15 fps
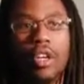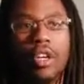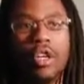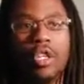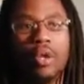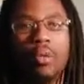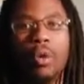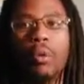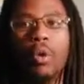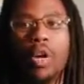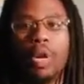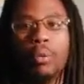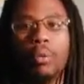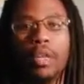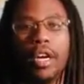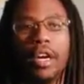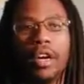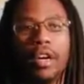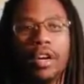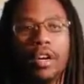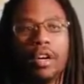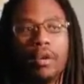So we went up
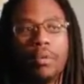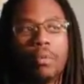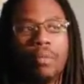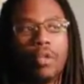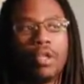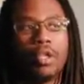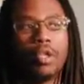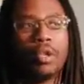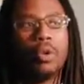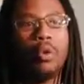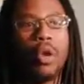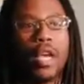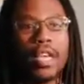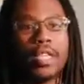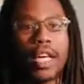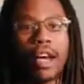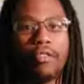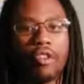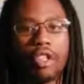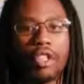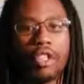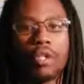there 2 days after
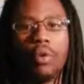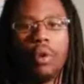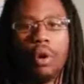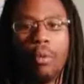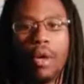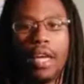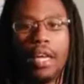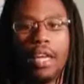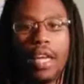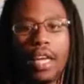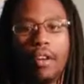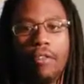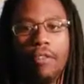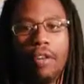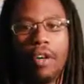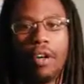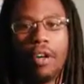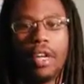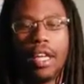the storm hit landfall.